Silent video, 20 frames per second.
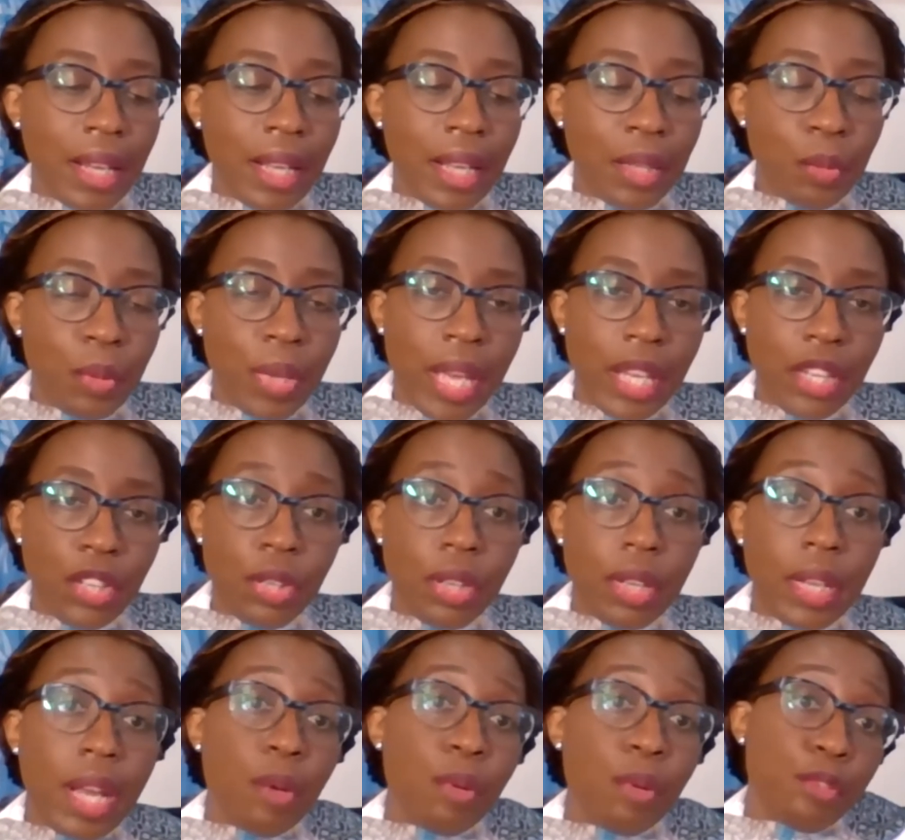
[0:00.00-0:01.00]

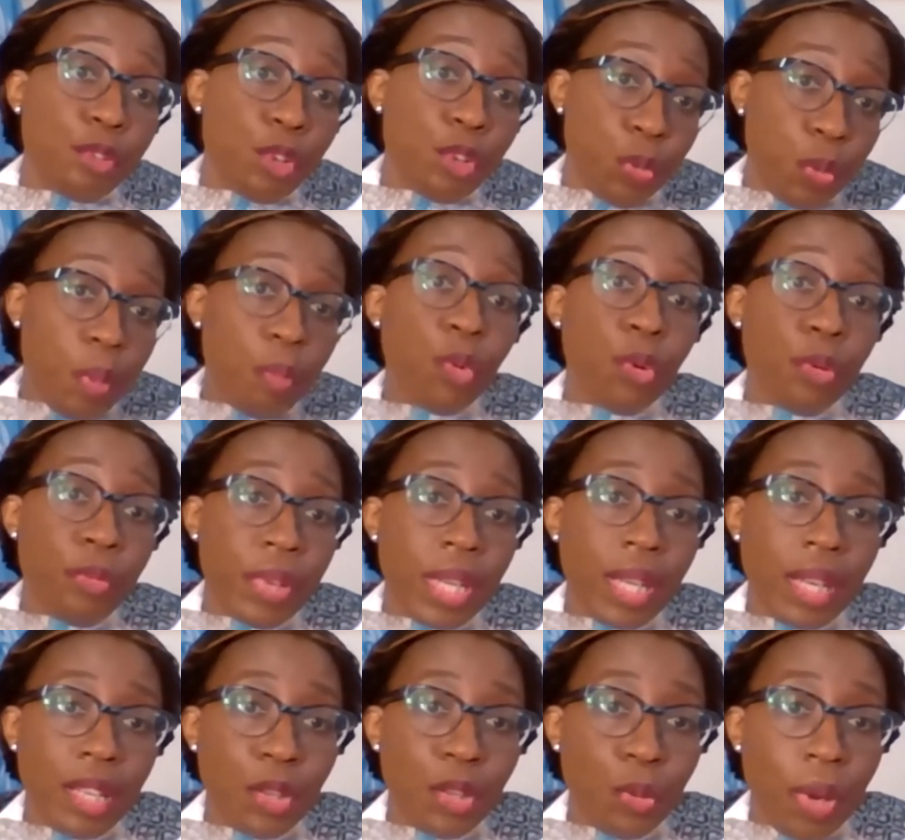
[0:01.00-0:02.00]
education. Now, of course, we're
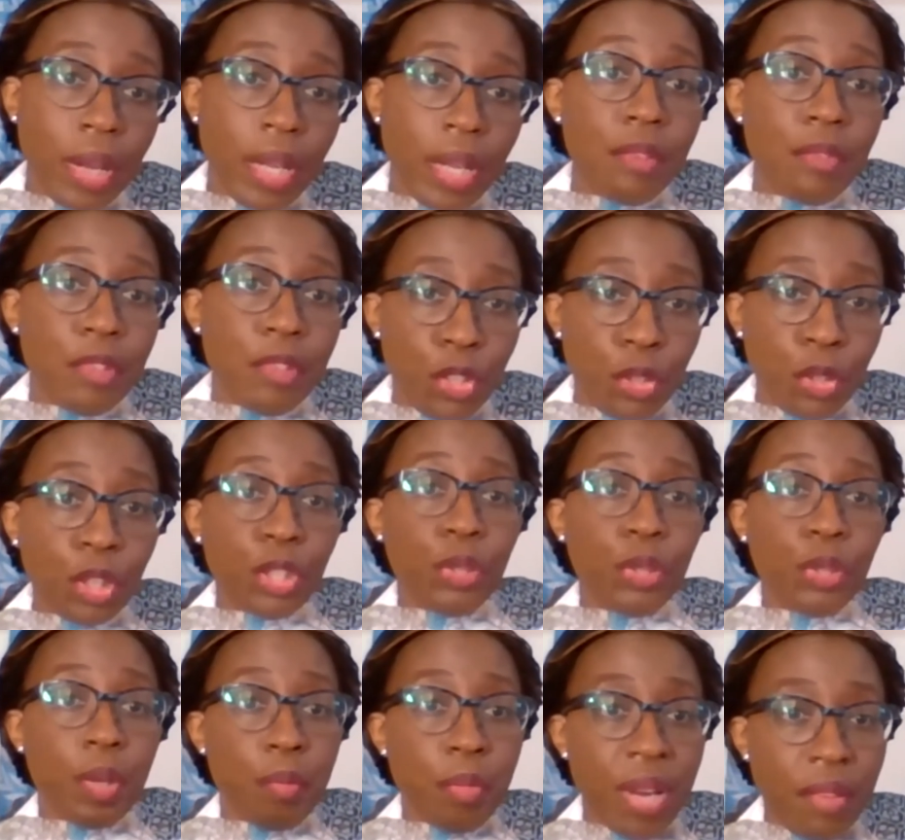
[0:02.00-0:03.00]
moving into
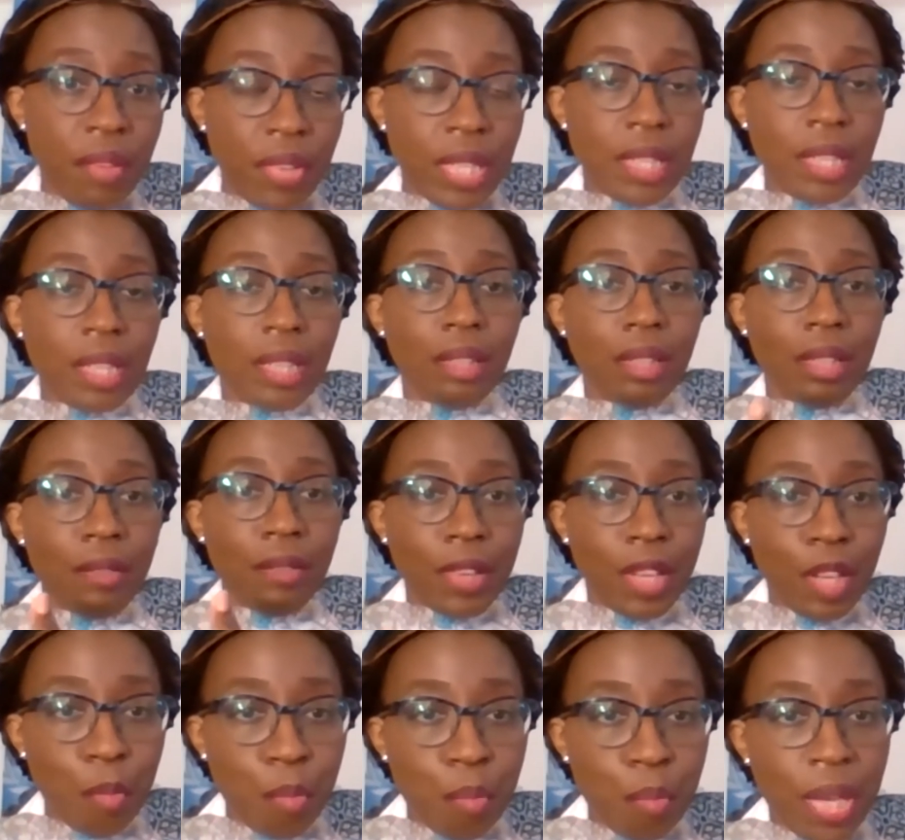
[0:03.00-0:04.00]
infrastructure and private sector
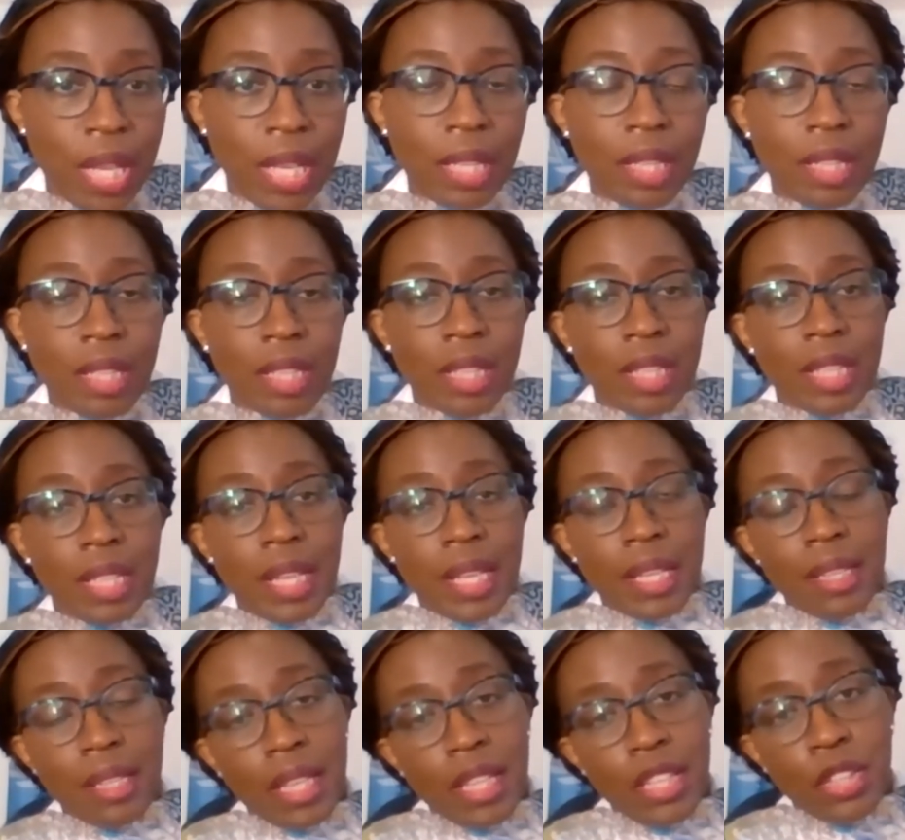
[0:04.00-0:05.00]
development and
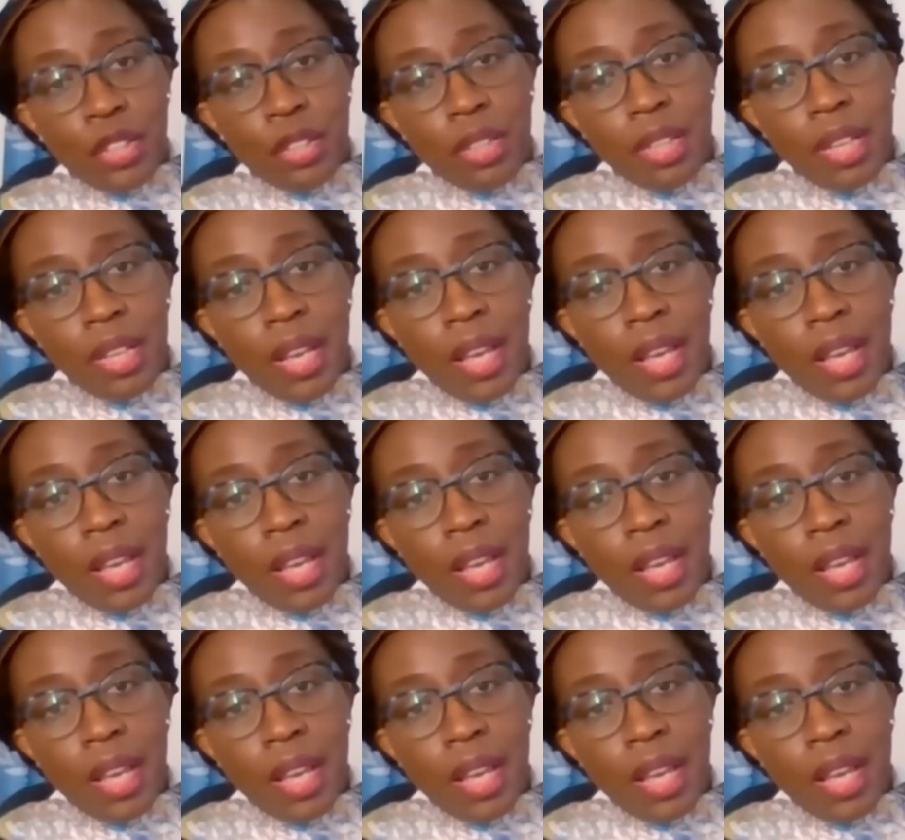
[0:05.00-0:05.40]
digitization.